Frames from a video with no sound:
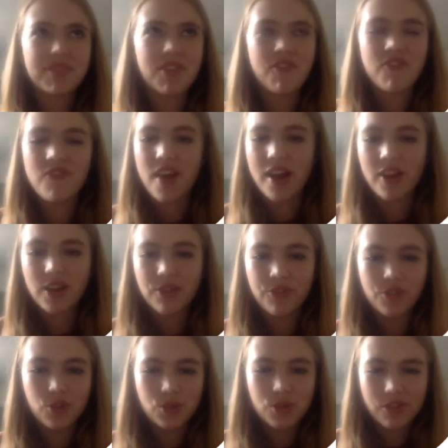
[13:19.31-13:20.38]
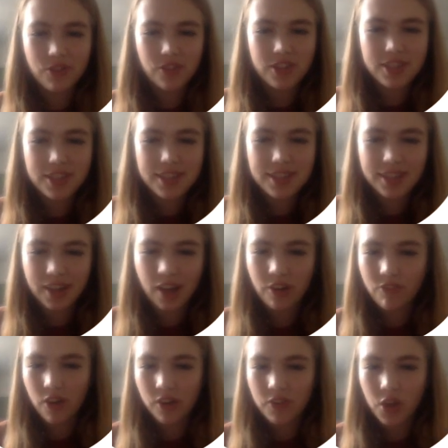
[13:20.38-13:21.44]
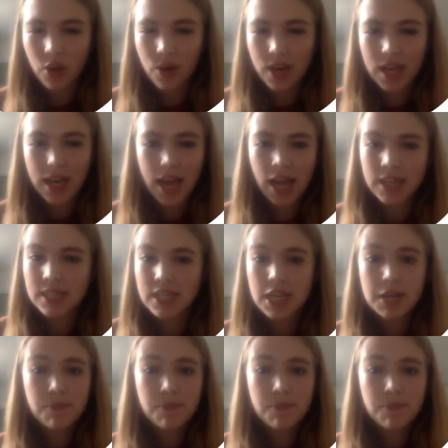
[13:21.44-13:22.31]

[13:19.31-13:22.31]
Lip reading: very few differences in kind of alveoli, and